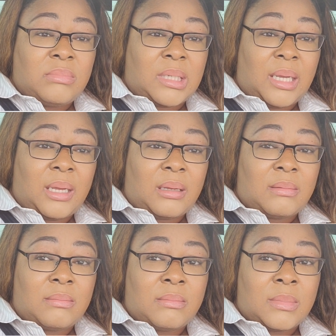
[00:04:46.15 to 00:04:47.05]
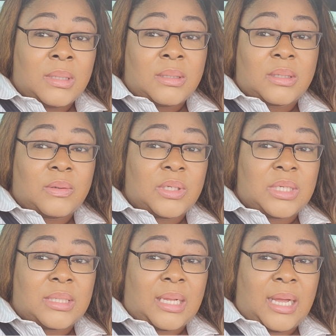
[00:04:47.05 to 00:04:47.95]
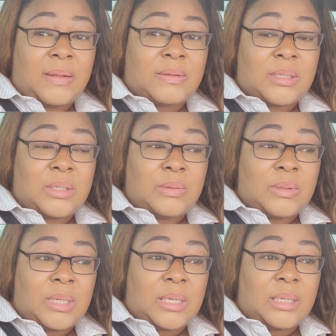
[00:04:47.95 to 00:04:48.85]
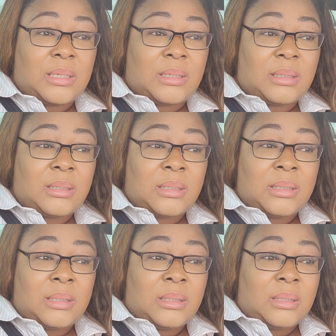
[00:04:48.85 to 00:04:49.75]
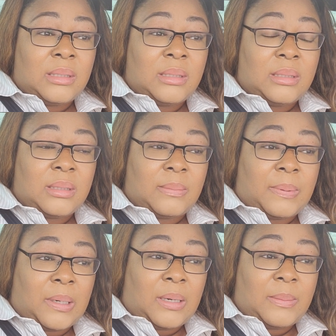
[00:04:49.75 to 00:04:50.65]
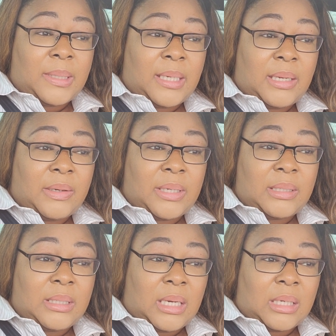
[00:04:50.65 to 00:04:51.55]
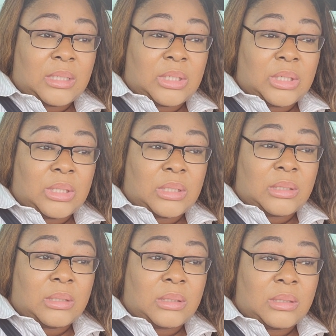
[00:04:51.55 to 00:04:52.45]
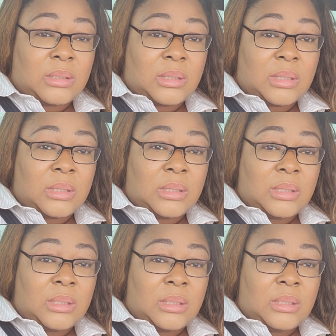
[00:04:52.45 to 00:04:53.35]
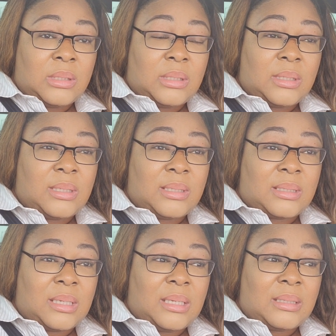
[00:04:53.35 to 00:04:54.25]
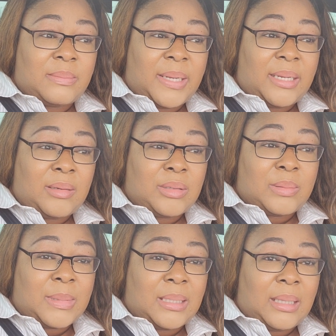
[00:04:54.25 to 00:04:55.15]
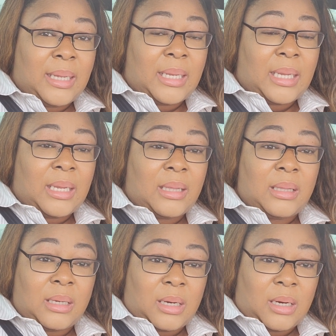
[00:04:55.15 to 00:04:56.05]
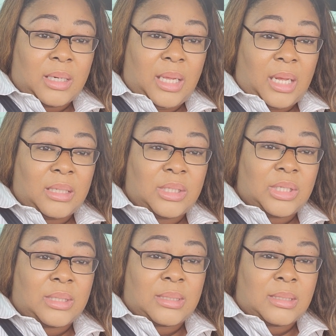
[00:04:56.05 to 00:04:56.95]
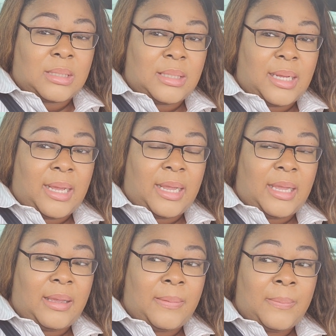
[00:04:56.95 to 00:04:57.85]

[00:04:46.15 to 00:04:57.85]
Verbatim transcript: yeah. So it's just I have to do the the pulmonary doctor, the disease management lady, the cardiologist today,